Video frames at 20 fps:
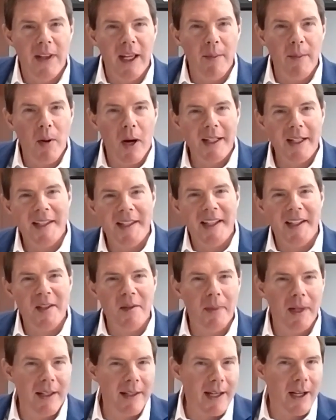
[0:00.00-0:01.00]
They bought
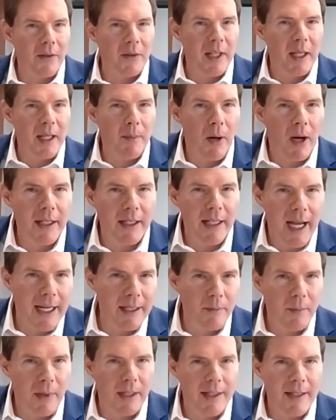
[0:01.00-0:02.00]
6 months out. They bought
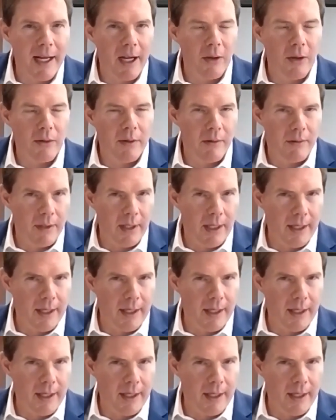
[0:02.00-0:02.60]
9 months out.